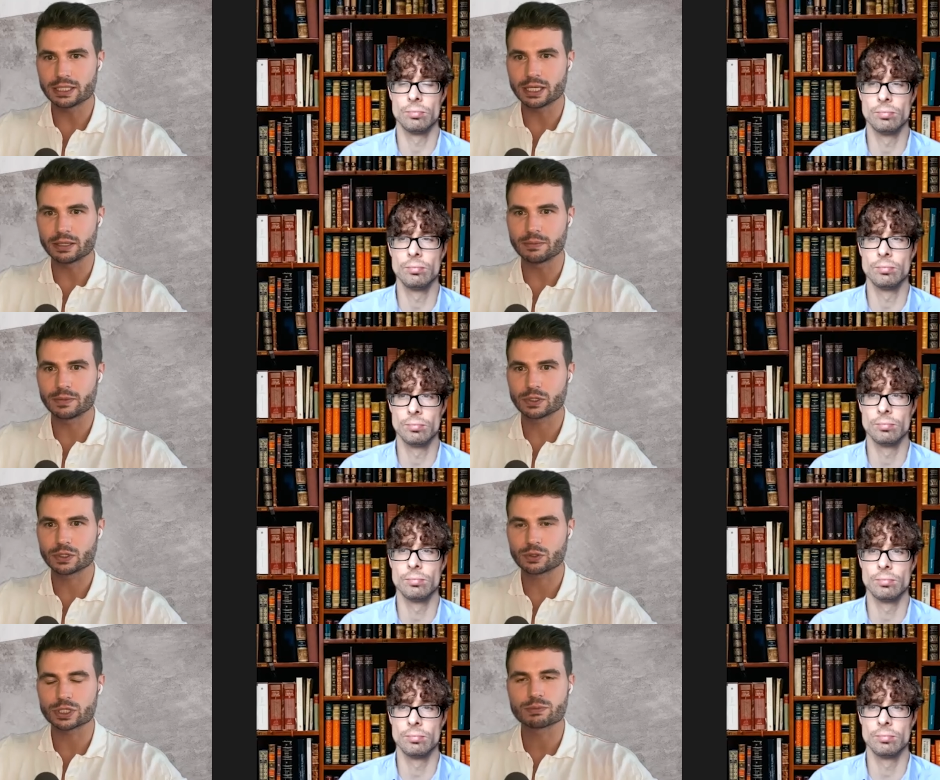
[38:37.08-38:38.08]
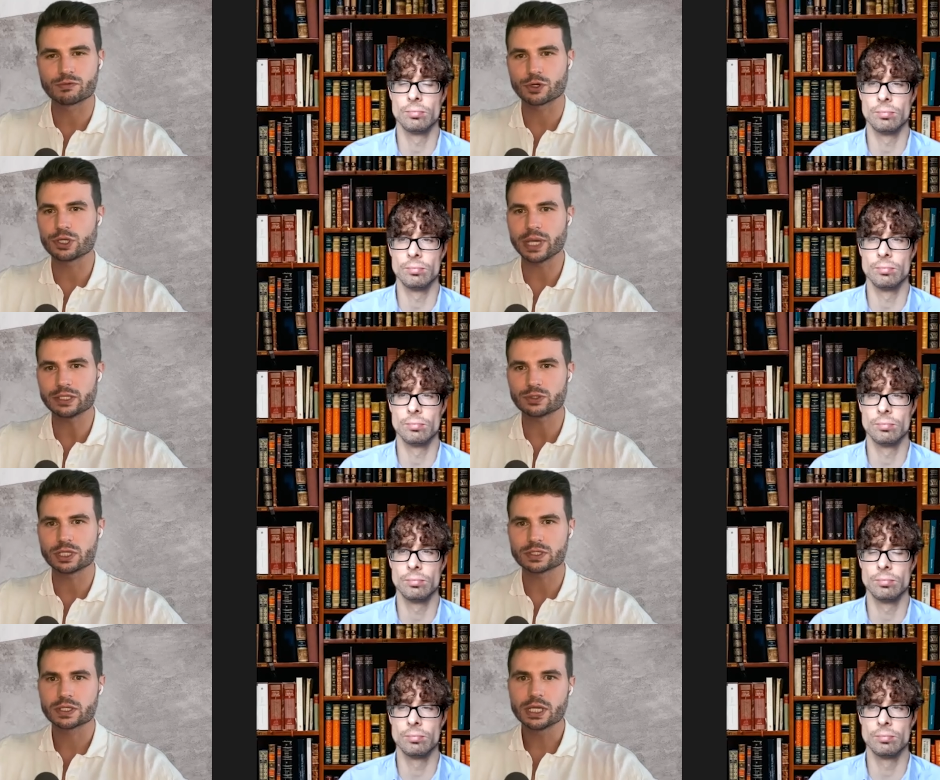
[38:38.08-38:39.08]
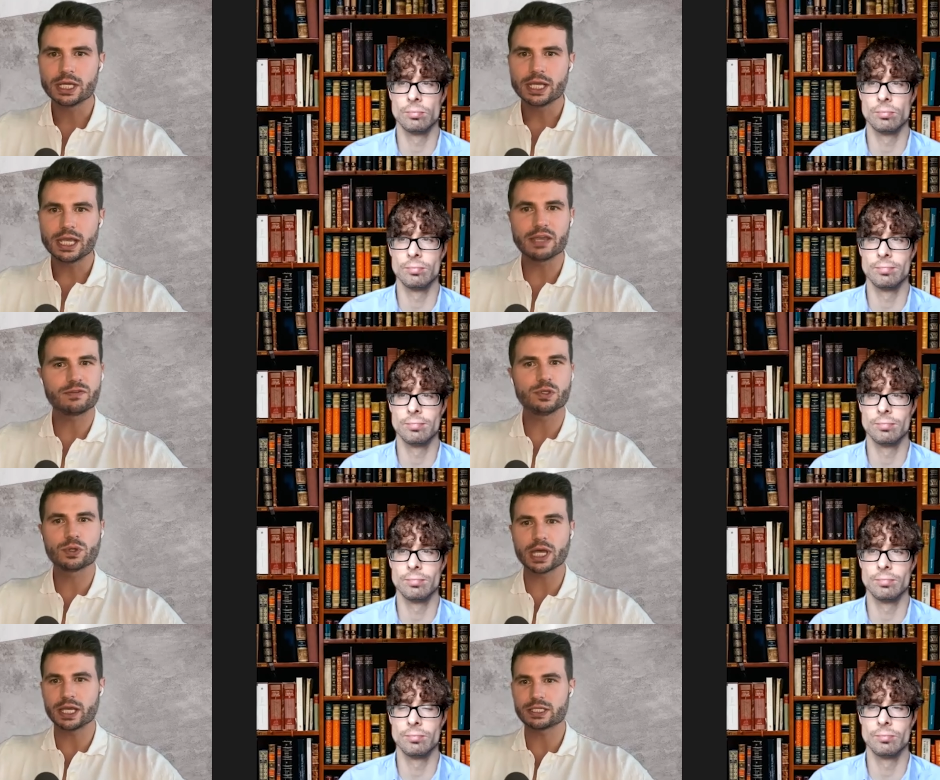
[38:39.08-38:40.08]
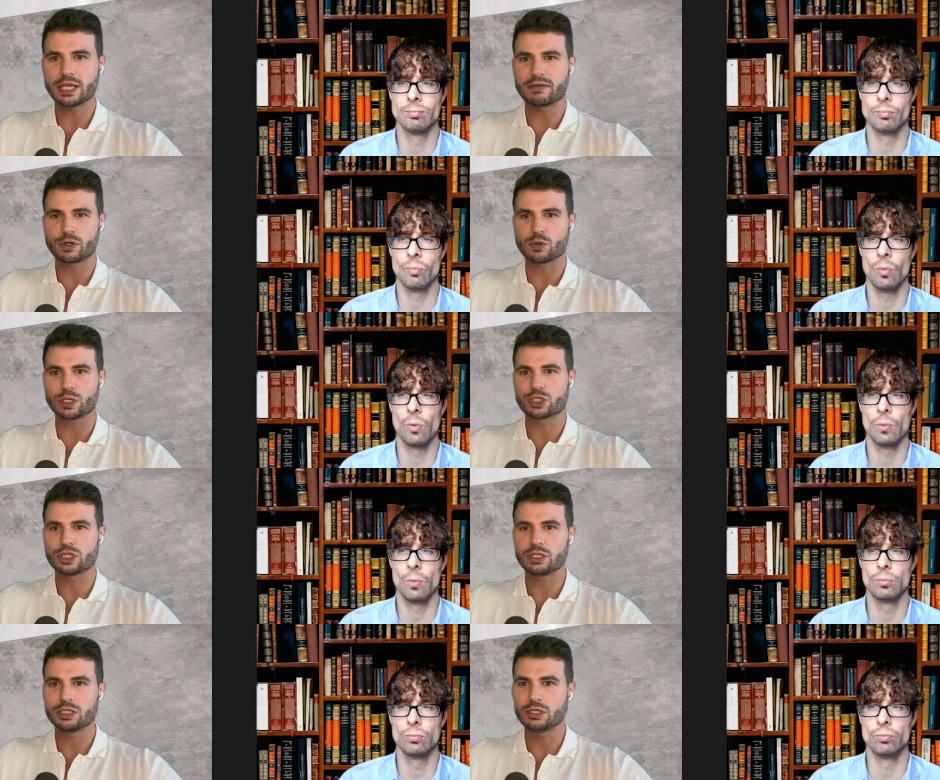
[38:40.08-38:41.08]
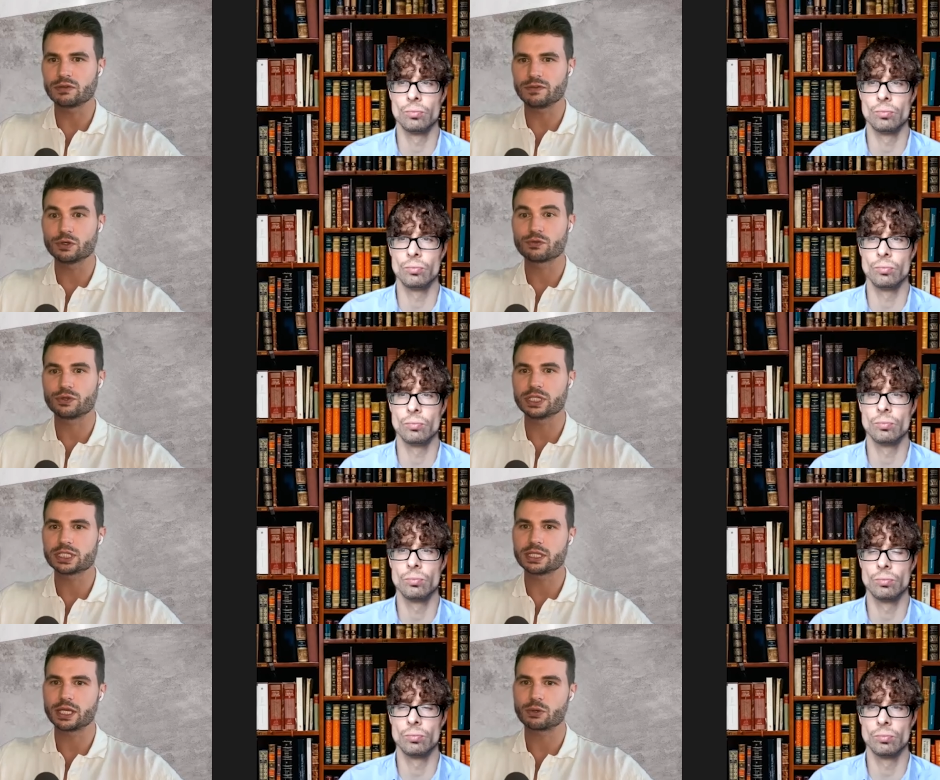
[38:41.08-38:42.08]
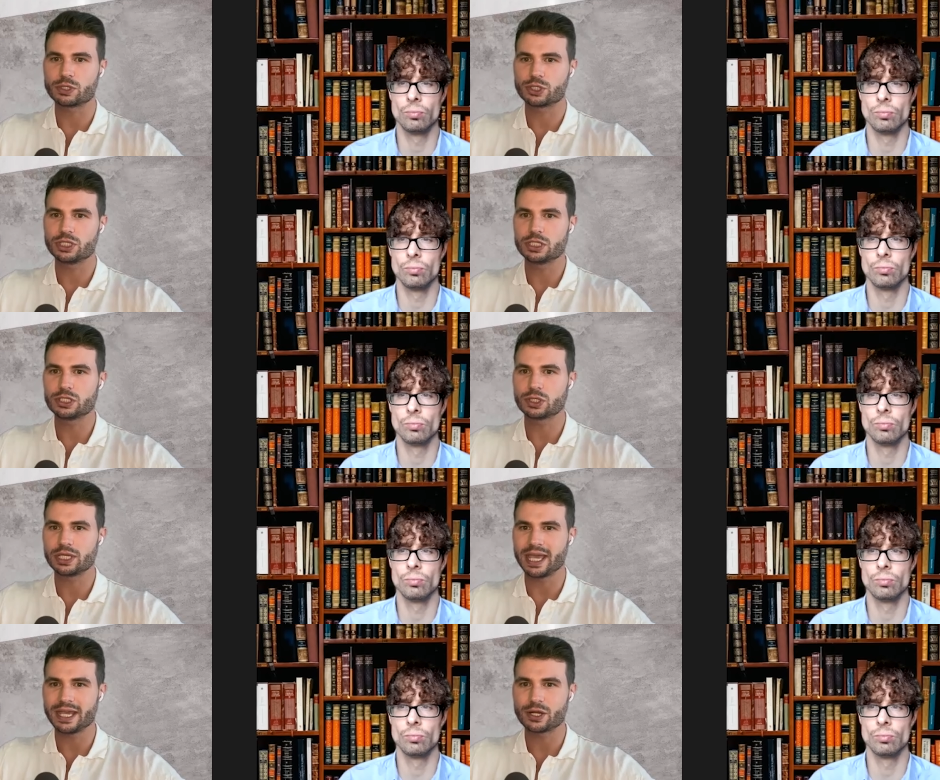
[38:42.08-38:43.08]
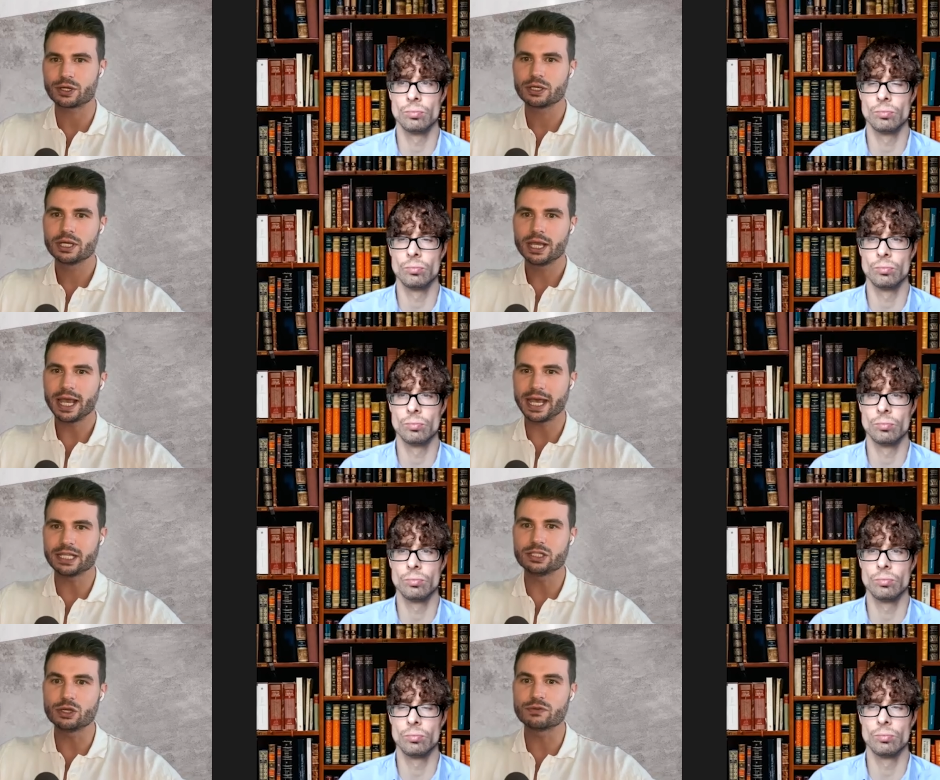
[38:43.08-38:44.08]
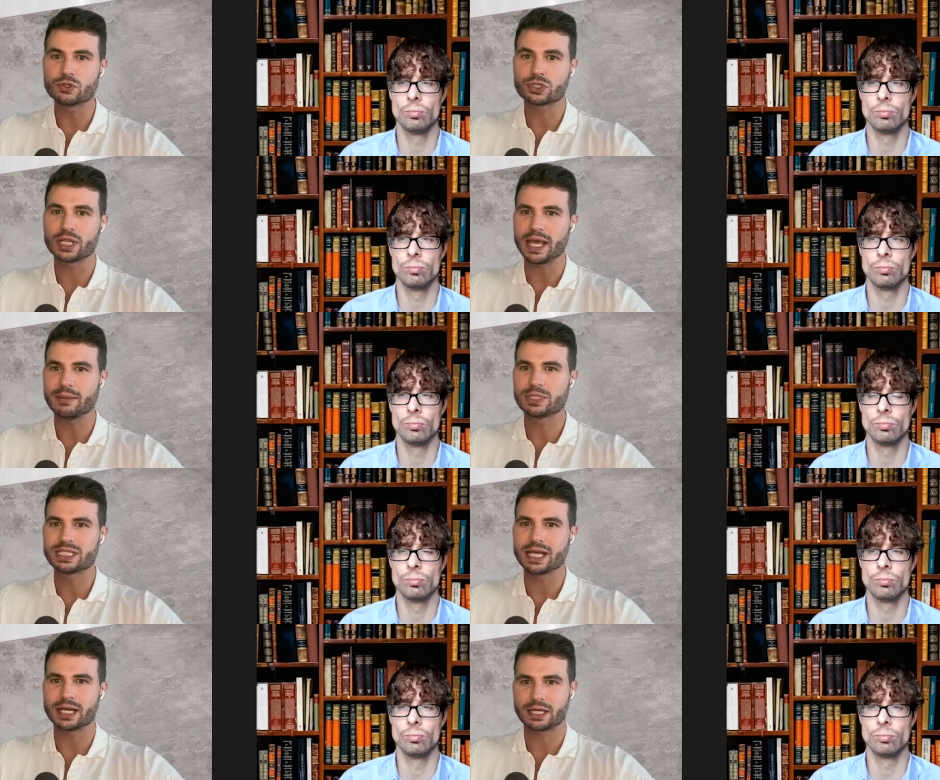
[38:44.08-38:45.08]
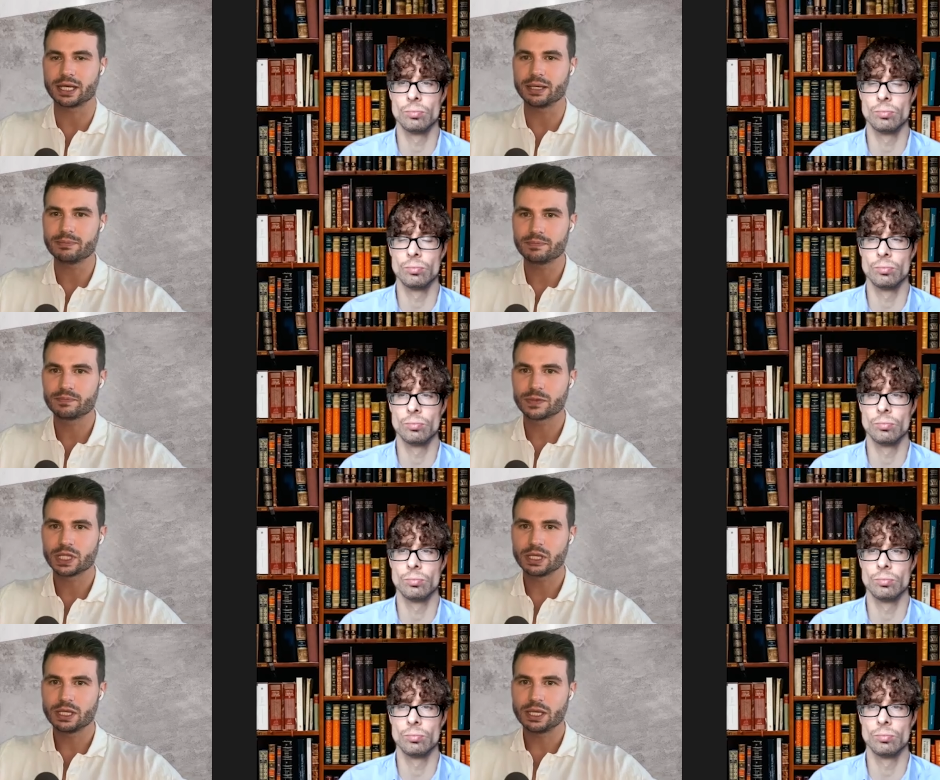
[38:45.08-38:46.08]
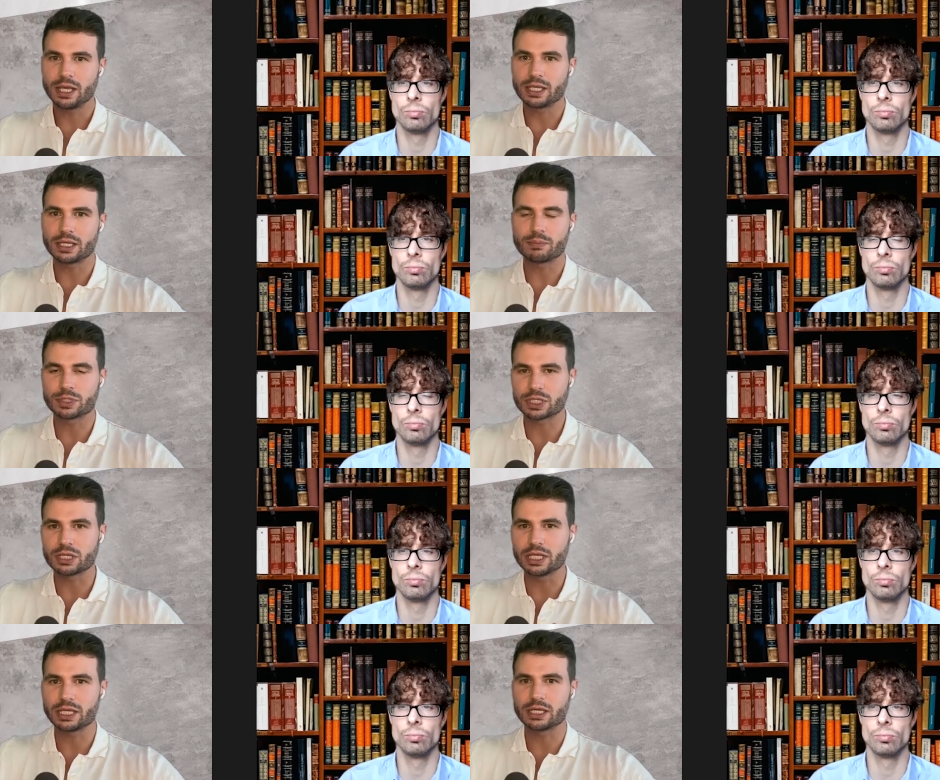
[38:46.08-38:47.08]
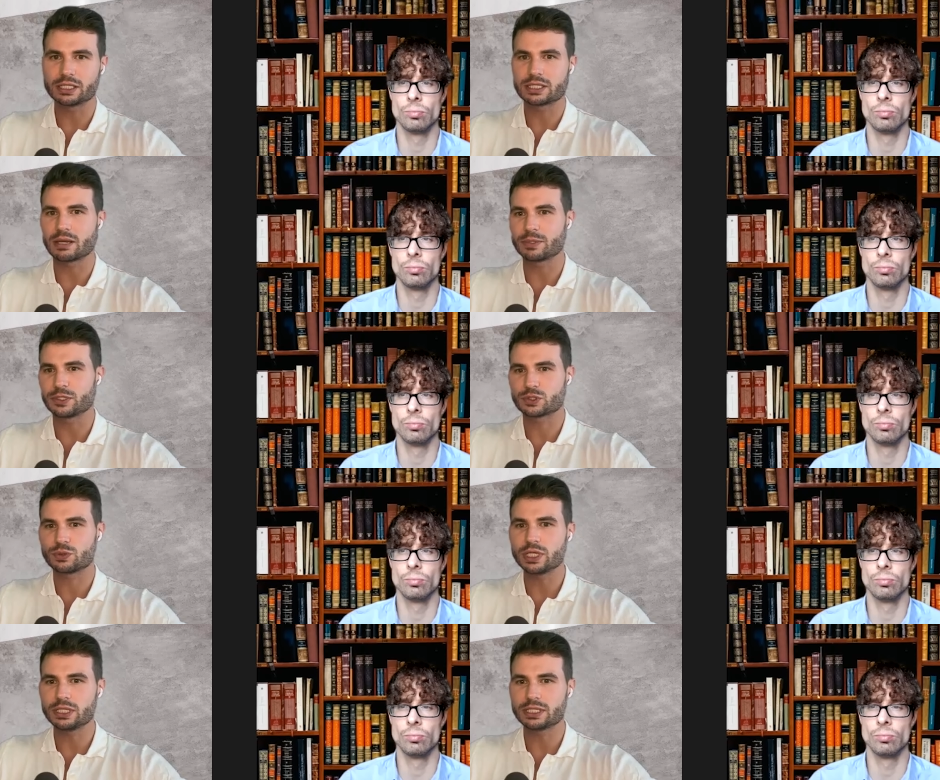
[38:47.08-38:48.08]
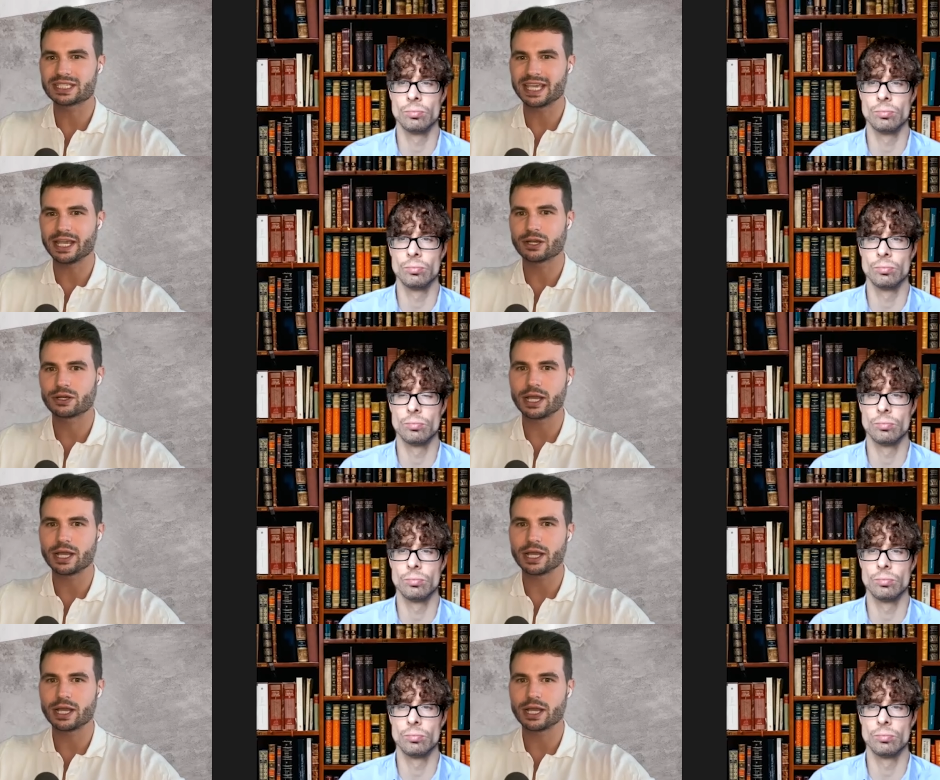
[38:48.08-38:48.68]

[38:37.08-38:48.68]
Speaker 1: uh, Chris, before you answer this, if you guys have a question, you can feel free to send that question into care at novoslabs.com. And I'll put the link on the top of the screen. It's care